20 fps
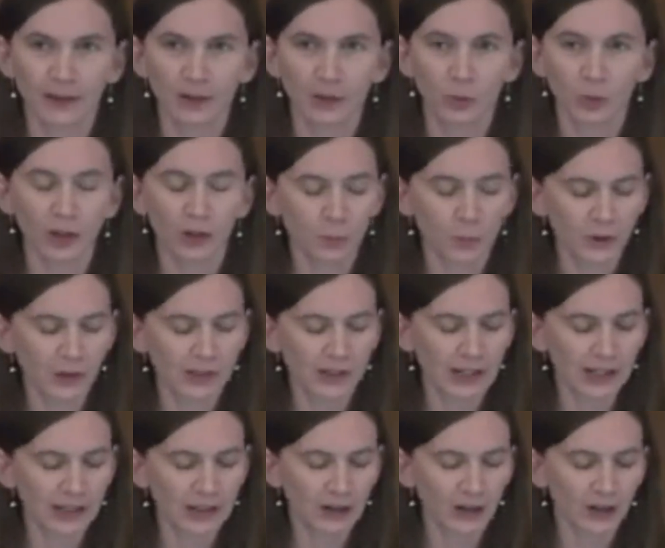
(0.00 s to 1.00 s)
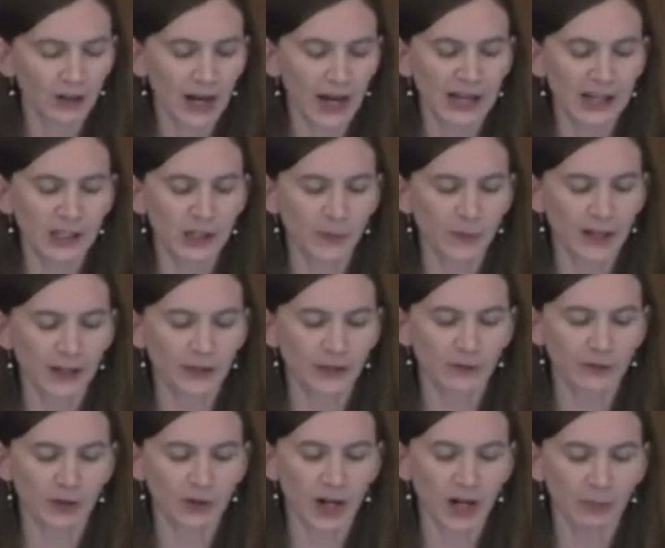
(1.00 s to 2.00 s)
One particular aspect
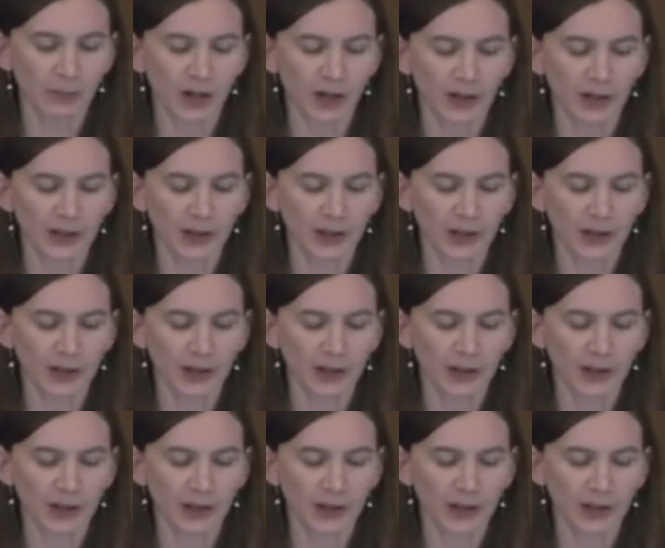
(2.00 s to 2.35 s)
of trauma